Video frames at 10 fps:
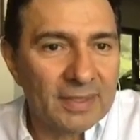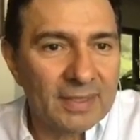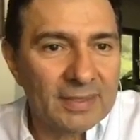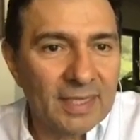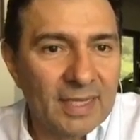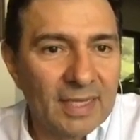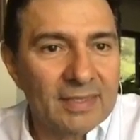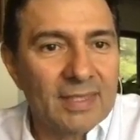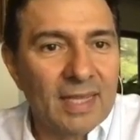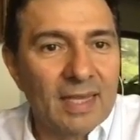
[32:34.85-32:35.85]
He
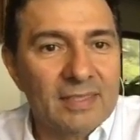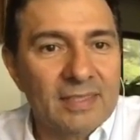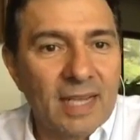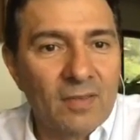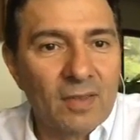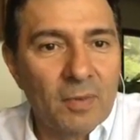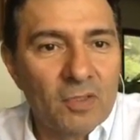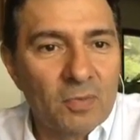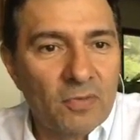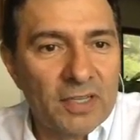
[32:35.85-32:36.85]
says, hands down, the
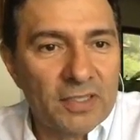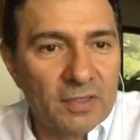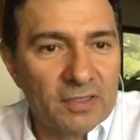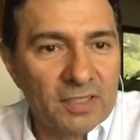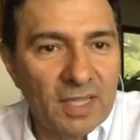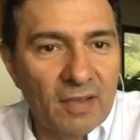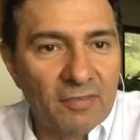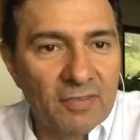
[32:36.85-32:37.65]
most professional staff,